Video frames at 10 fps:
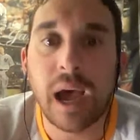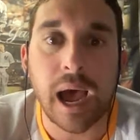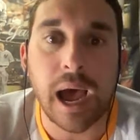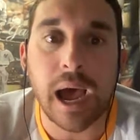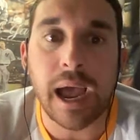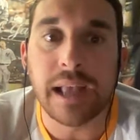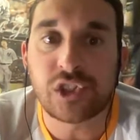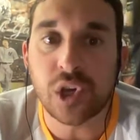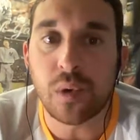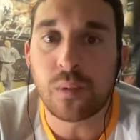And
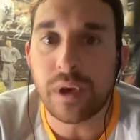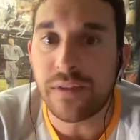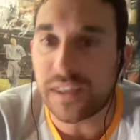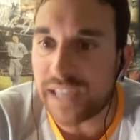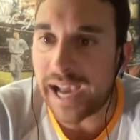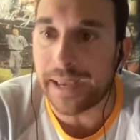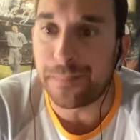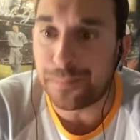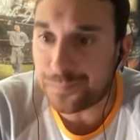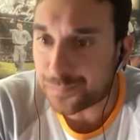so in the
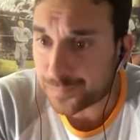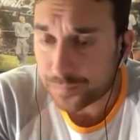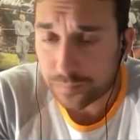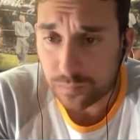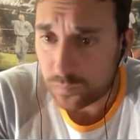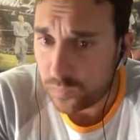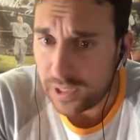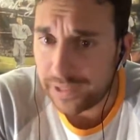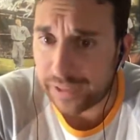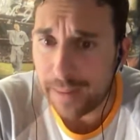second,
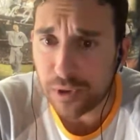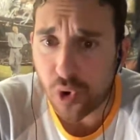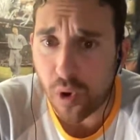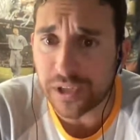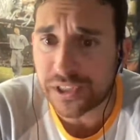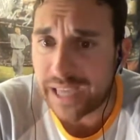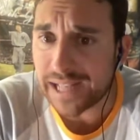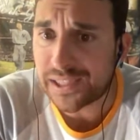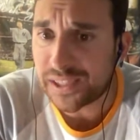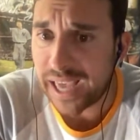Gleyber Torres
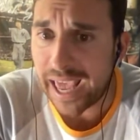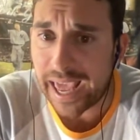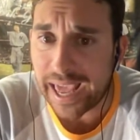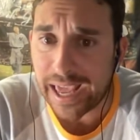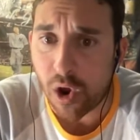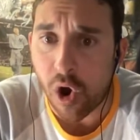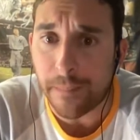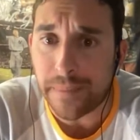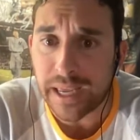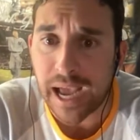gets a home